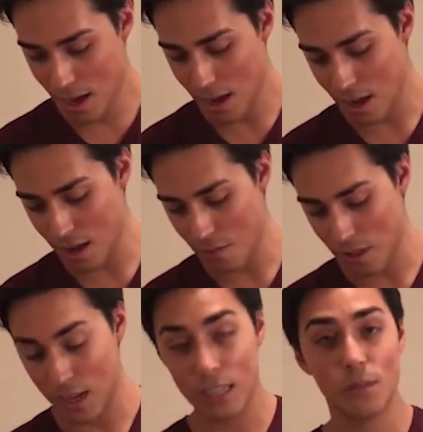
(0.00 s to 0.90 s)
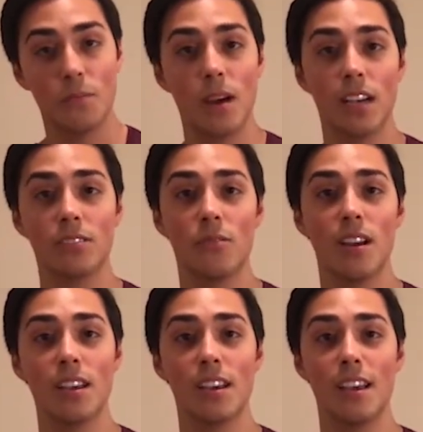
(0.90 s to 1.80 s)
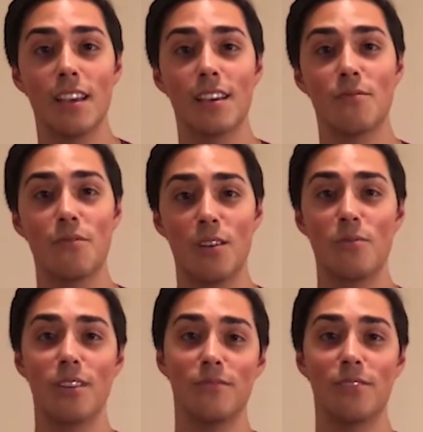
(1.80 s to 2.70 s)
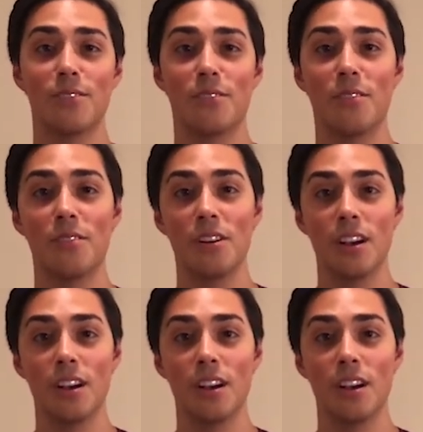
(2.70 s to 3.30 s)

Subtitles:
That has been macerating in red wine vinegar